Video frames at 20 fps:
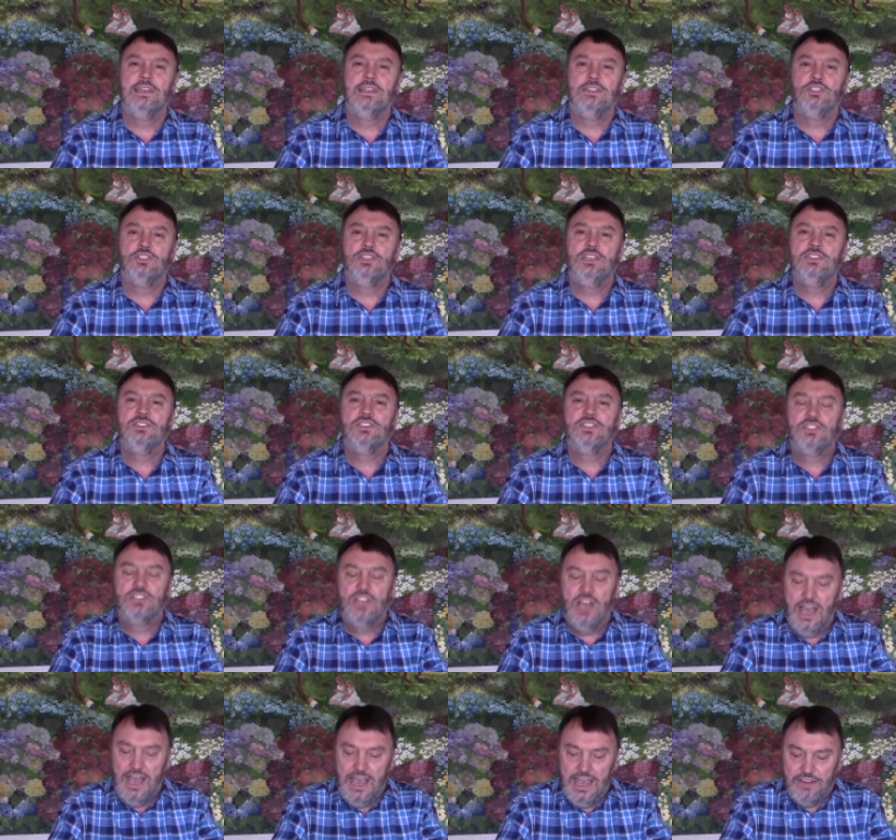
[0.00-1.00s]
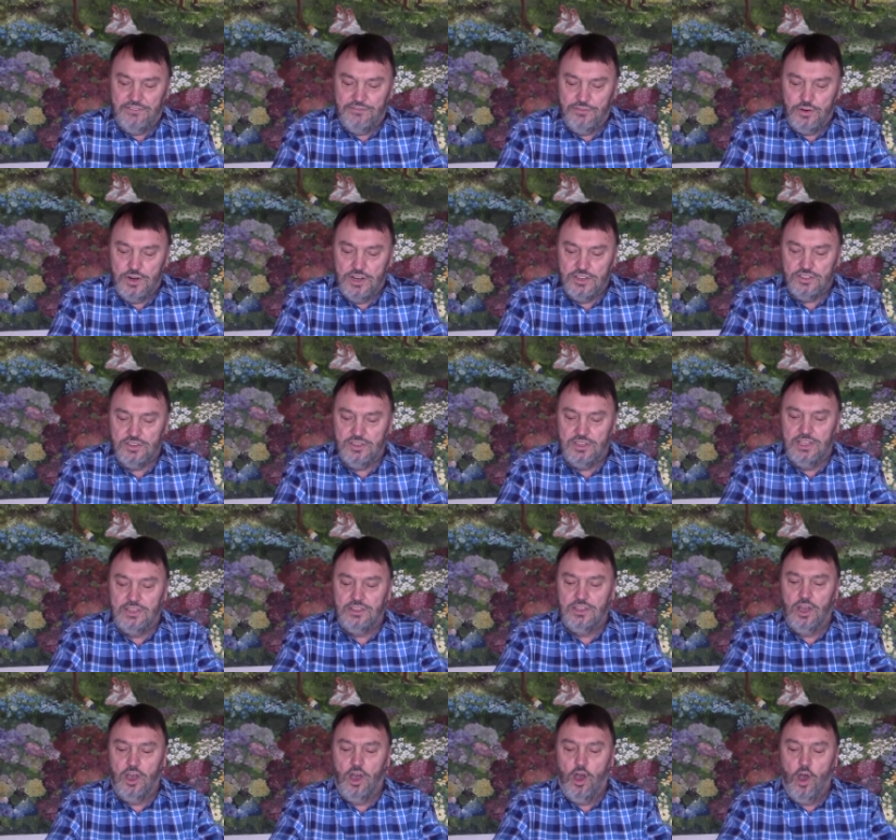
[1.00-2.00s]
Jesus died for us so that
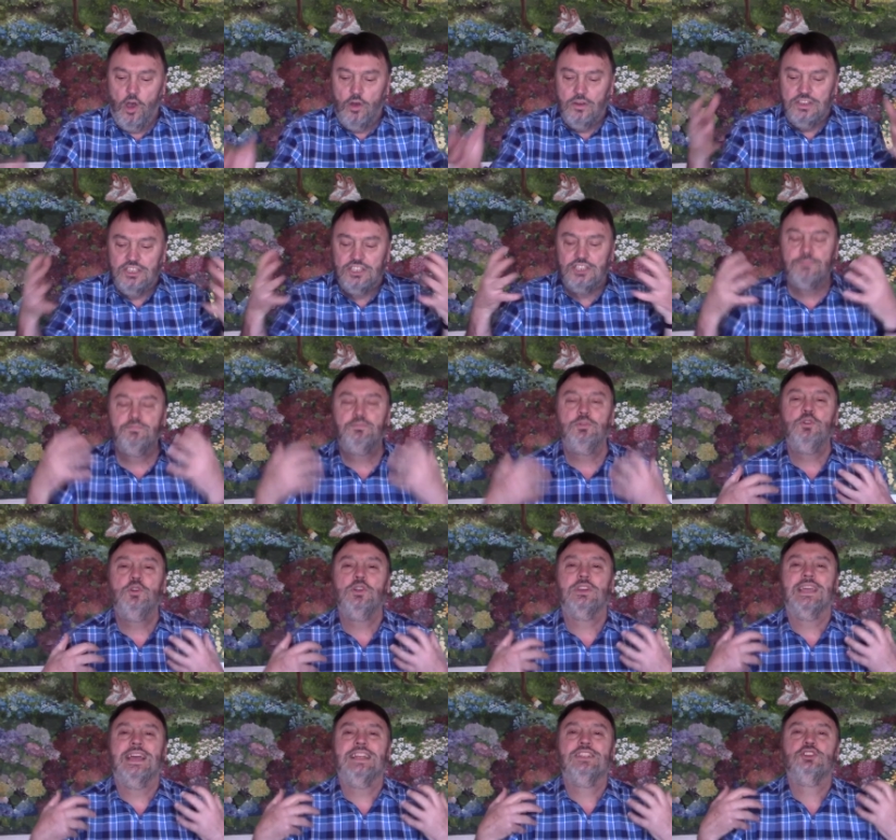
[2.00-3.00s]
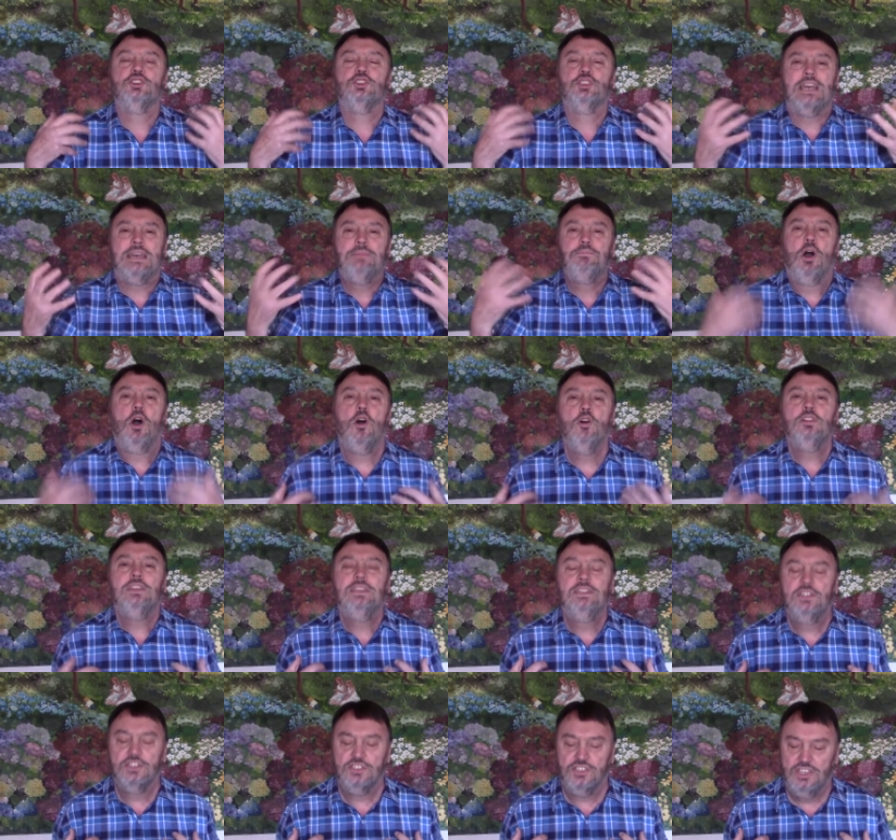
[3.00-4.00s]
the Holy Spirit can shape
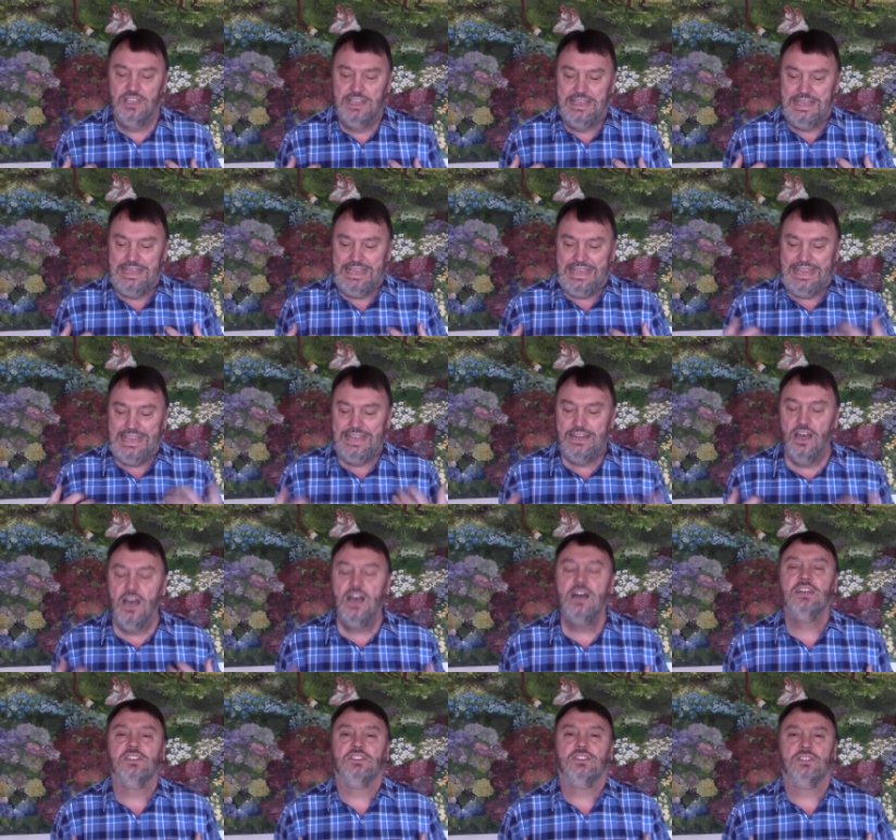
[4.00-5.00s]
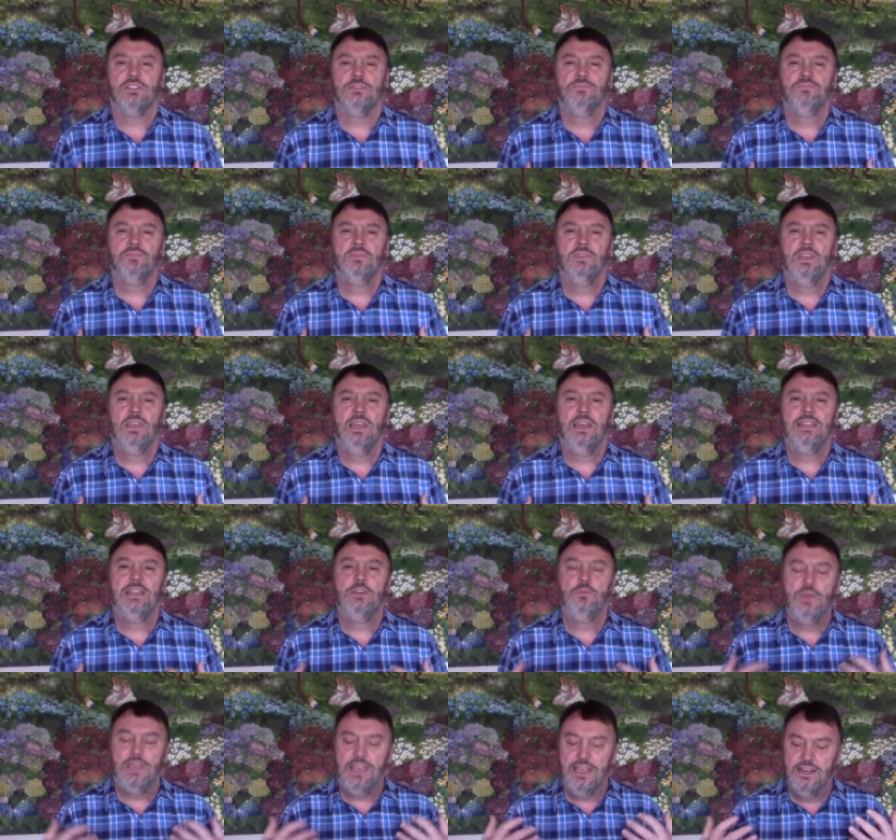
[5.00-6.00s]
holiness in us and
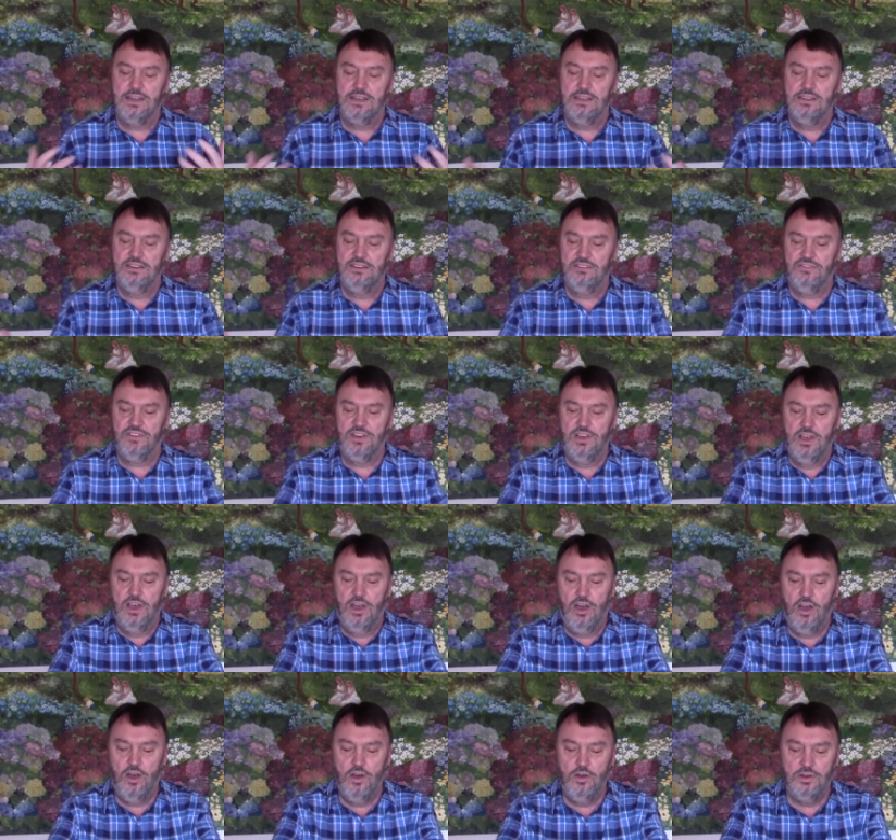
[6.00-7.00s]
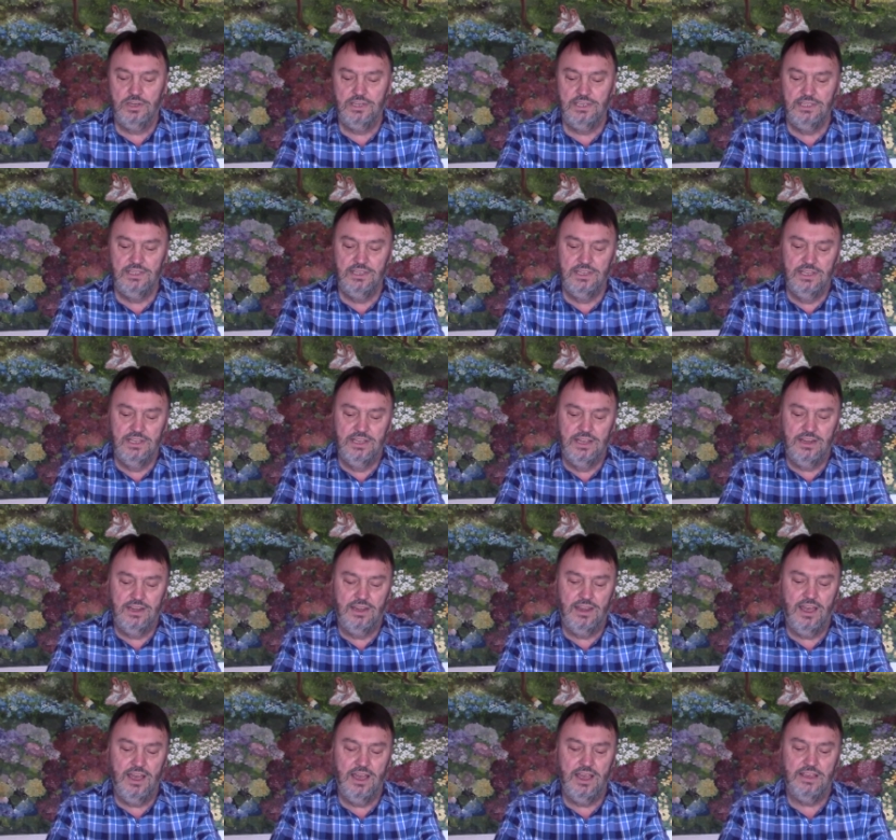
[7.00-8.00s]
that we can live holy
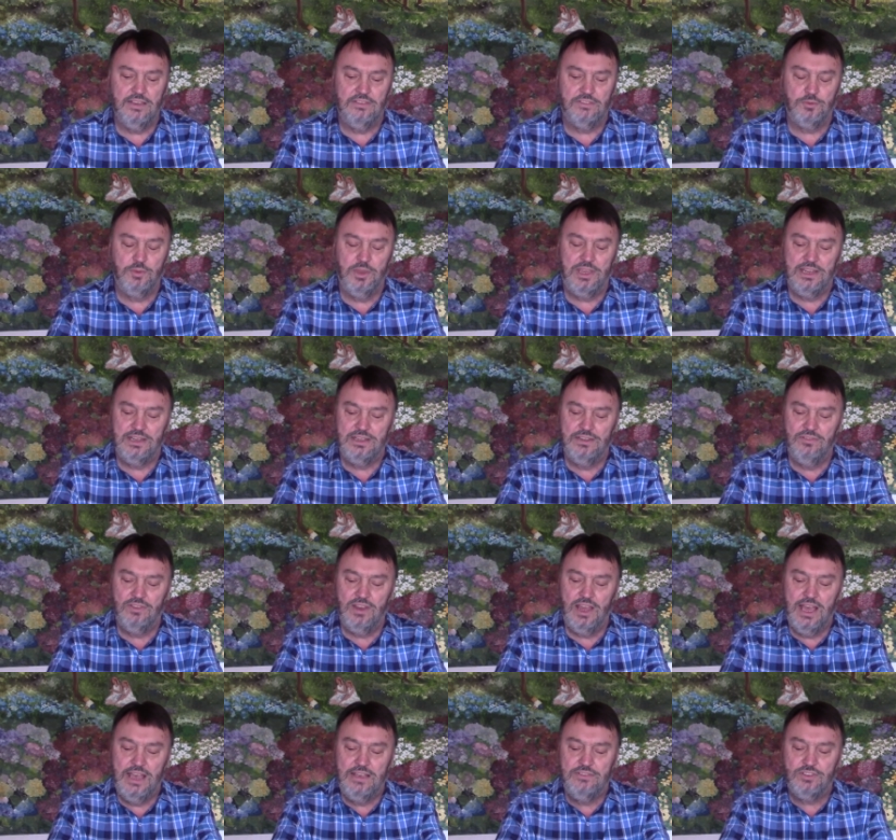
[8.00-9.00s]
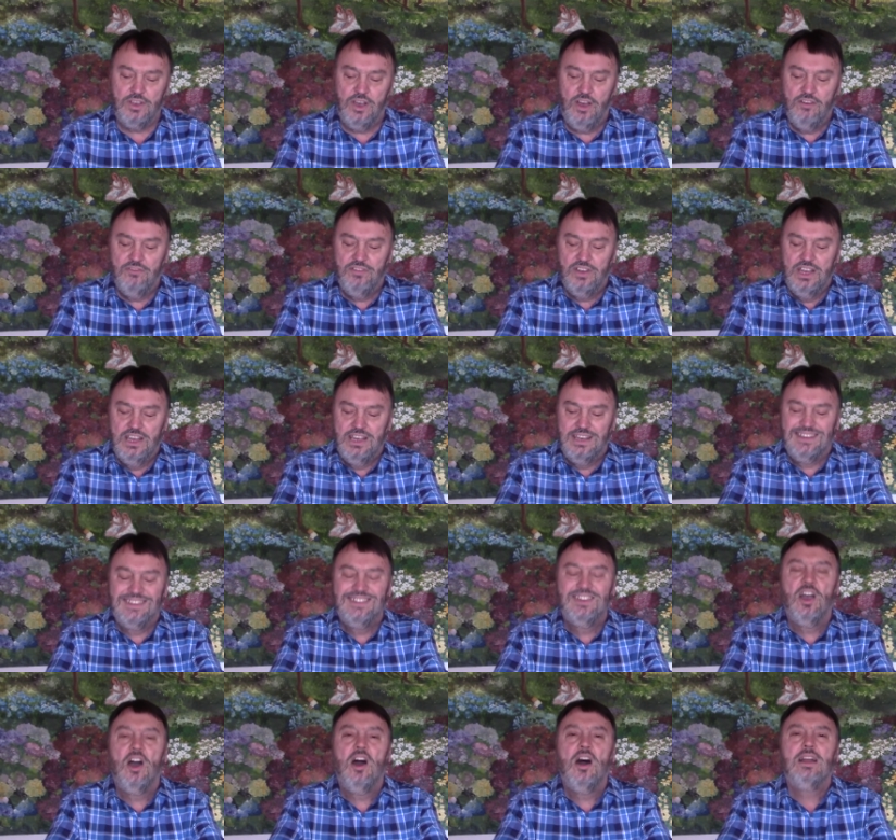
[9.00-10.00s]
lives. We can live lives of
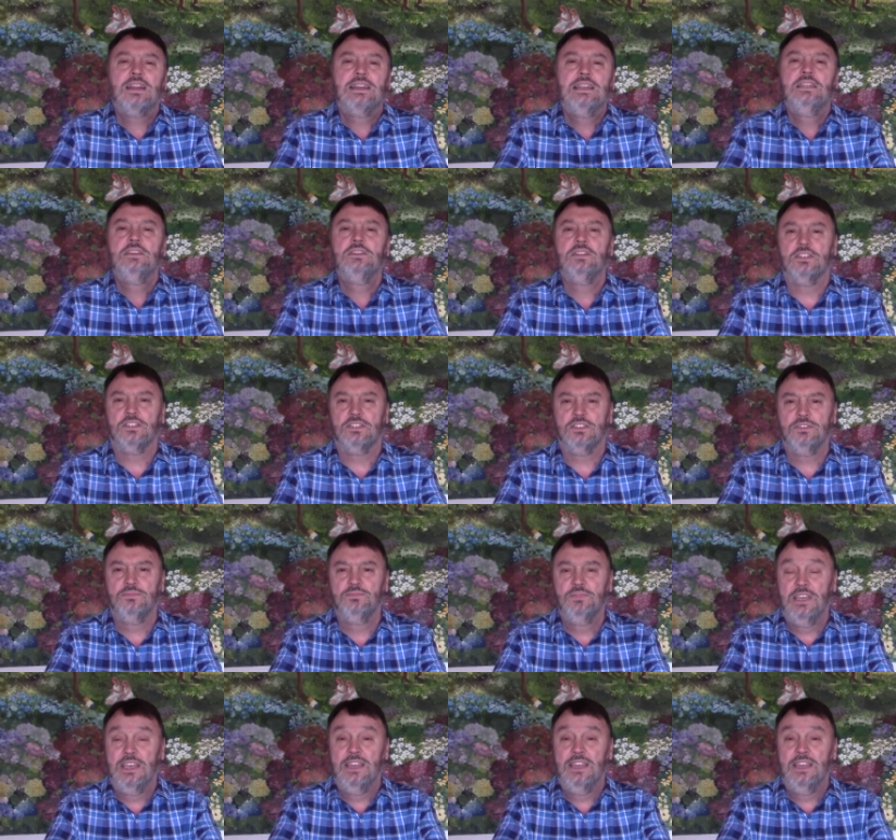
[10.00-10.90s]
godliness.